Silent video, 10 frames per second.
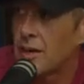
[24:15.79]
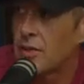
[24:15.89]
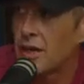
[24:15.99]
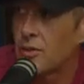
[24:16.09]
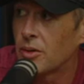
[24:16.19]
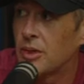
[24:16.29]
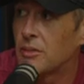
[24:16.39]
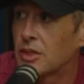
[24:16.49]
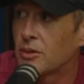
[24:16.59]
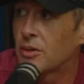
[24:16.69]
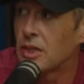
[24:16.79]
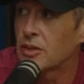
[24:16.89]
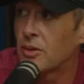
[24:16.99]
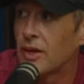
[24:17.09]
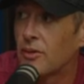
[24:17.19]
job, and I want to be in business with you
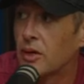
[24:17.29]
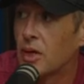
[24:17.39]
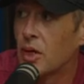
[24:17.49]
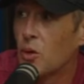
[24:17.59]
guys forever,